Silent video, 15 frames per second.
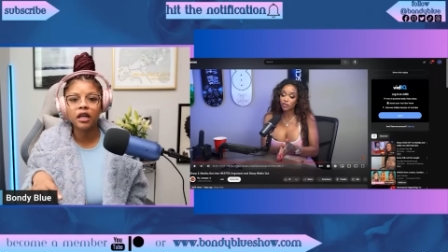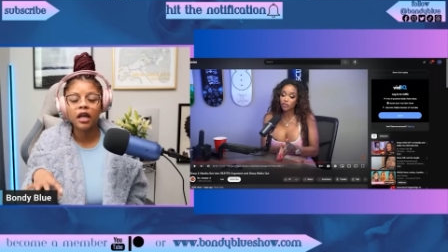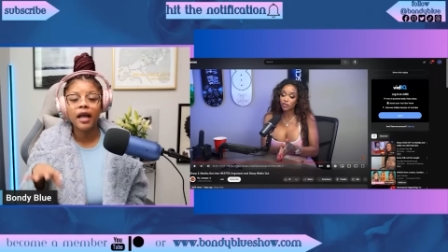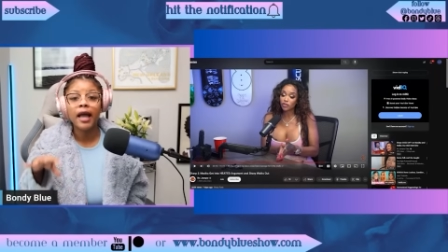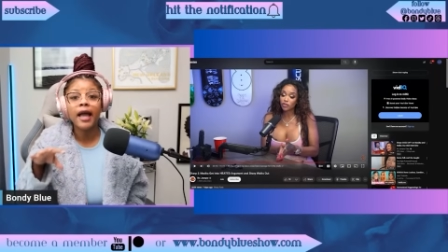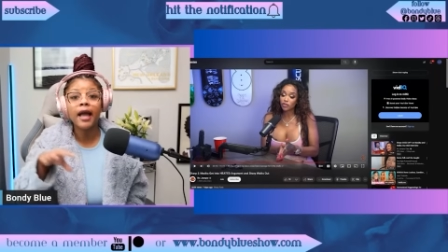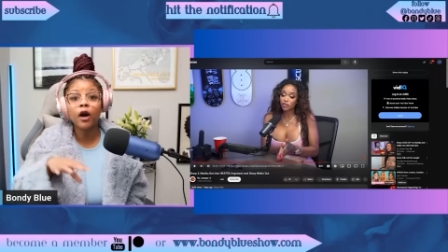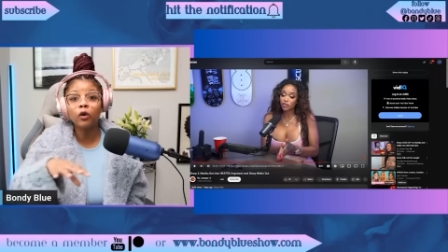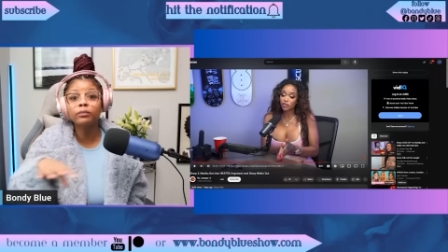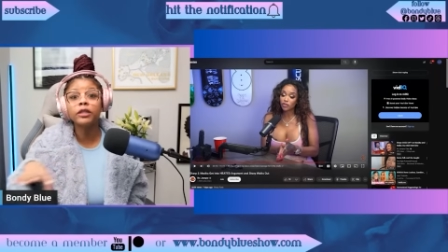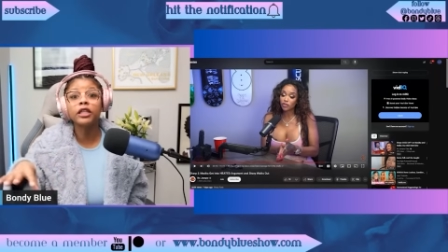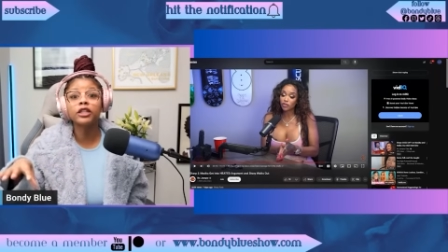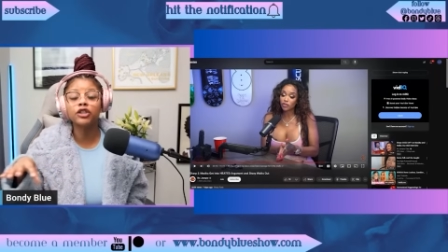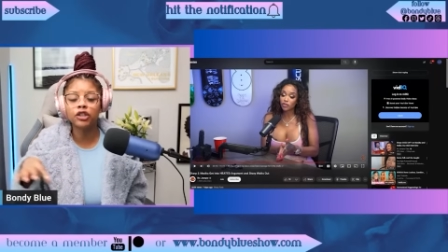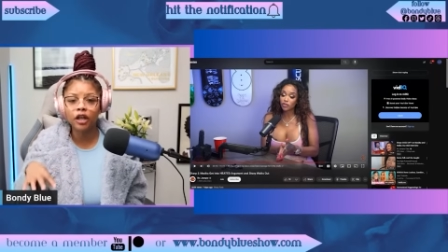helped
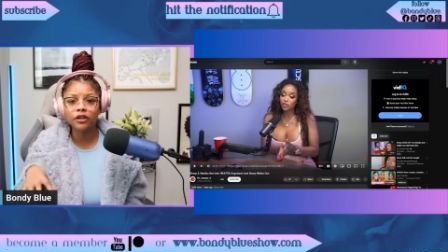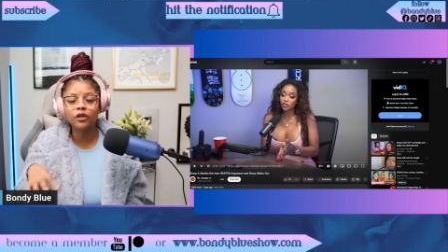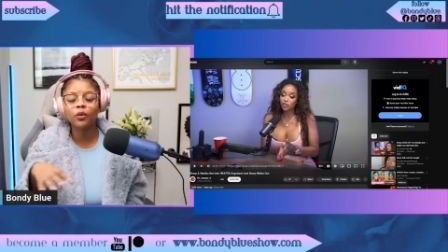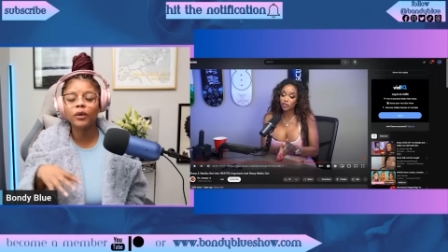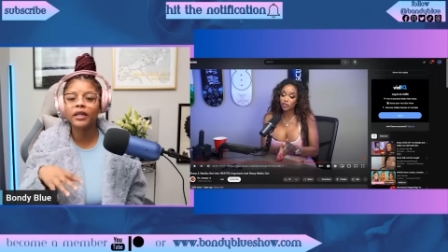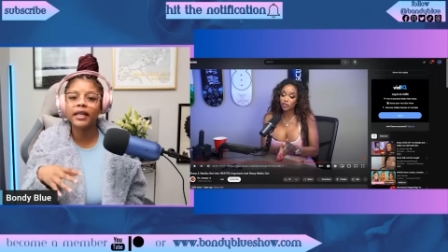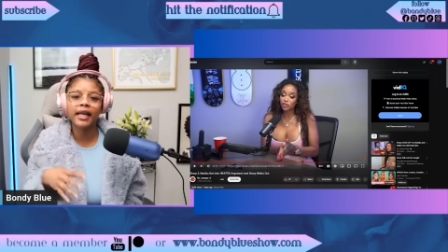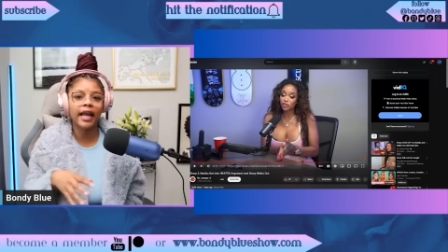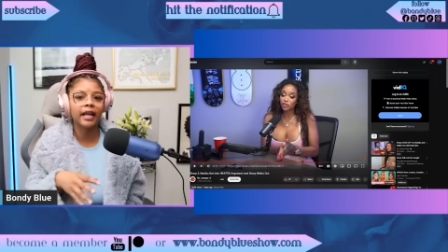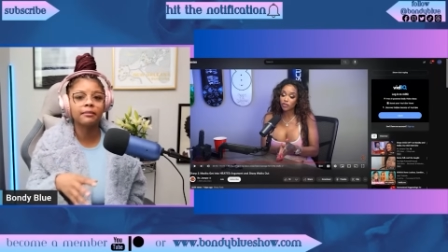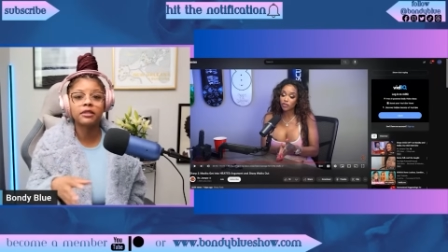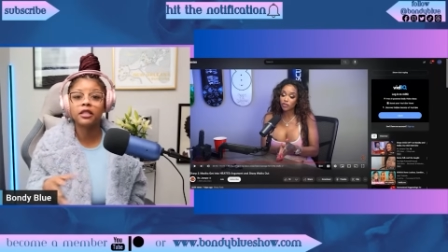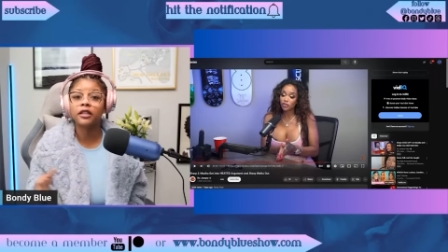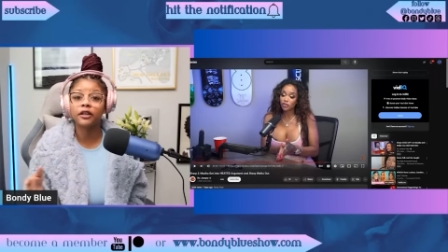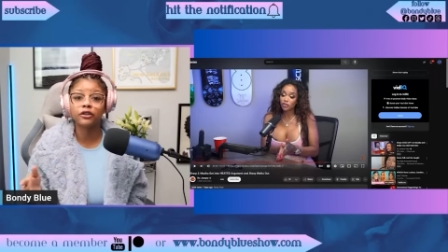each other when it came to
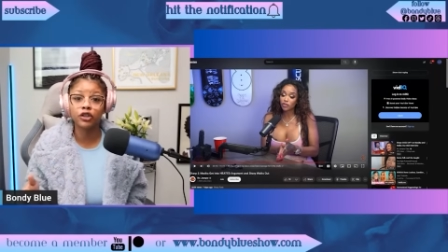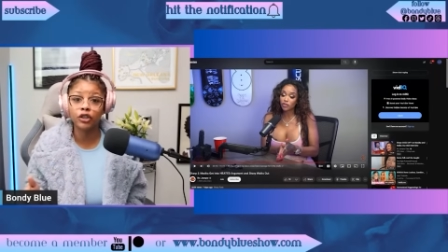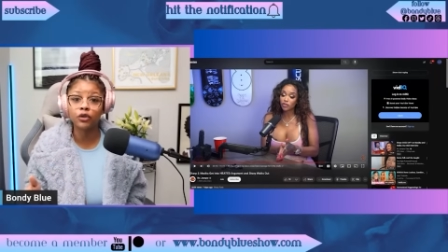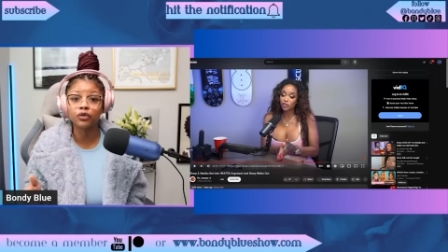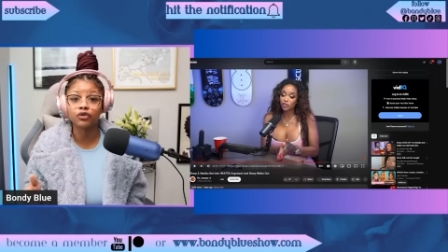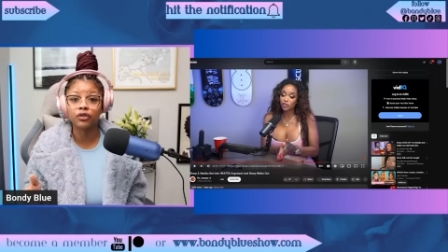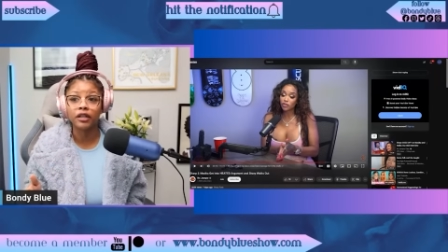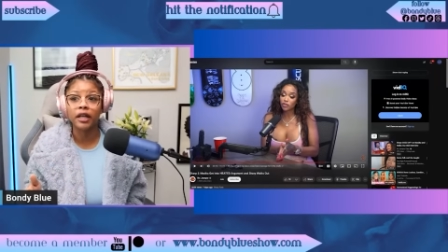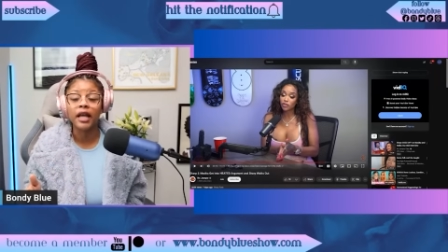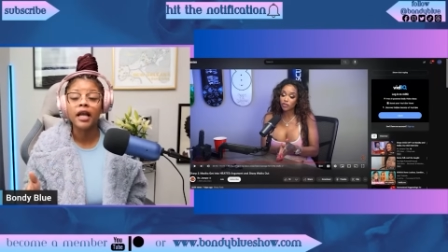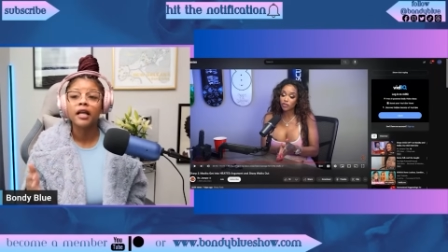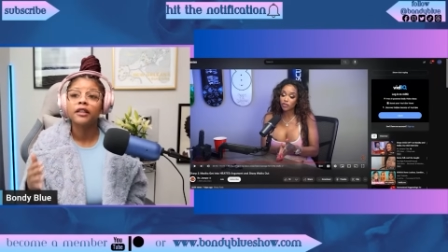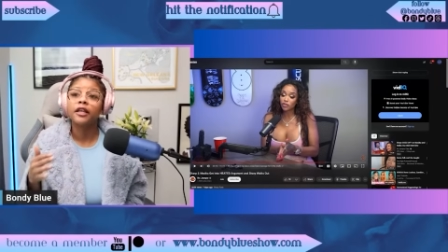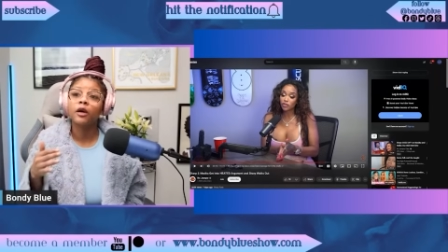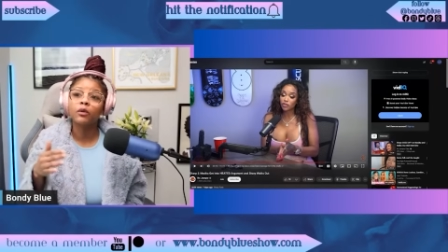their children.
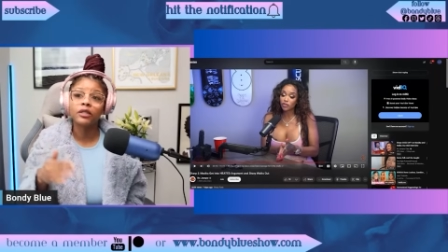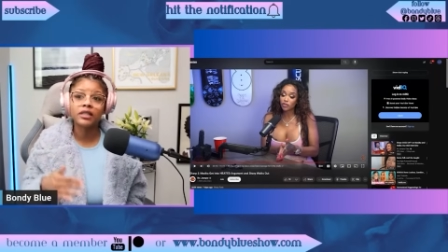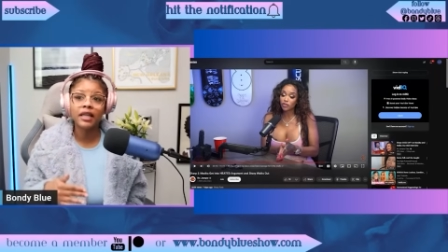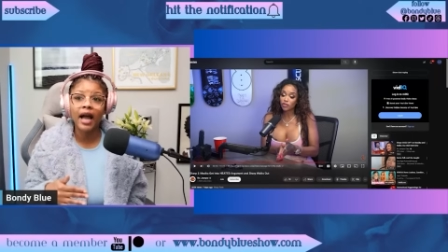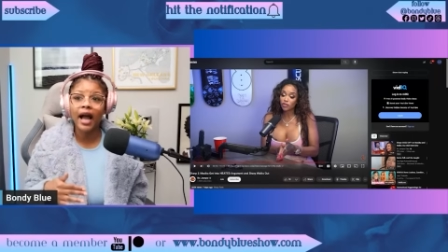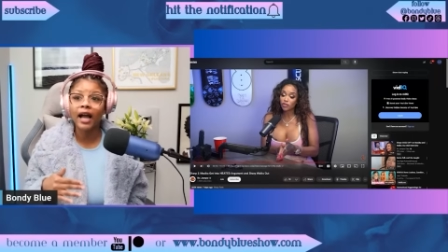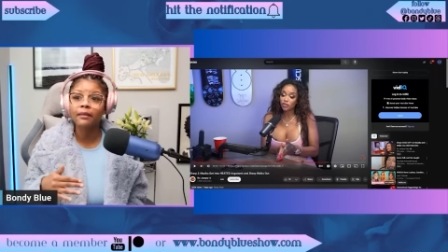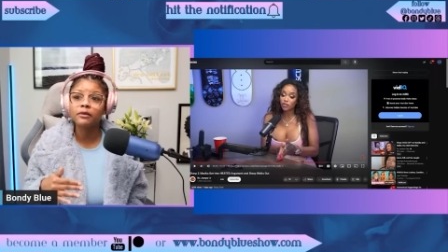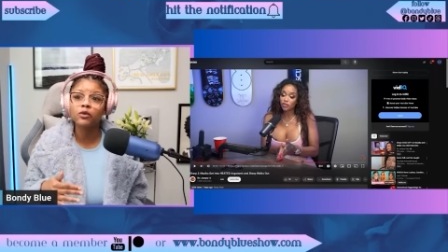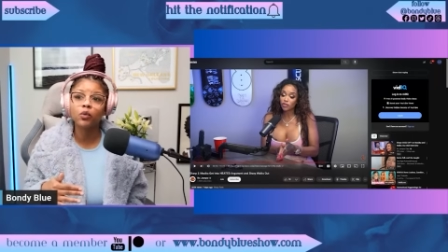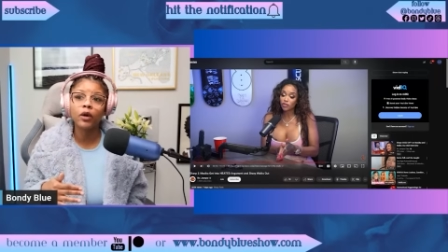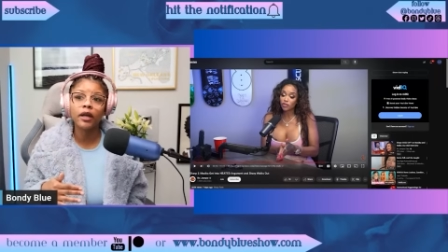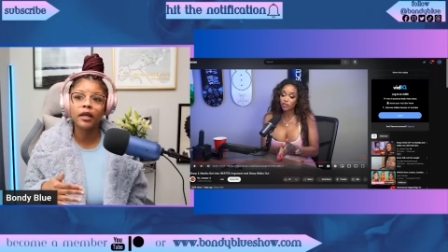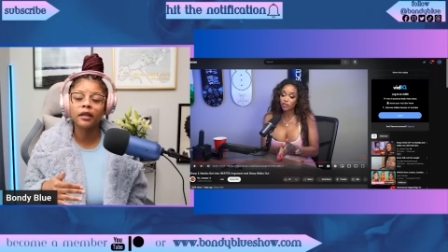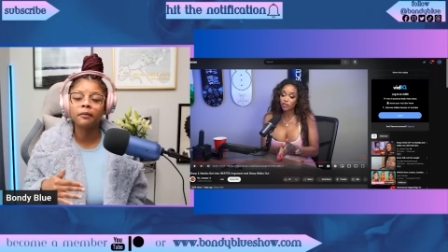There were times
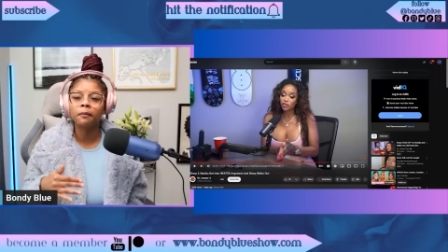when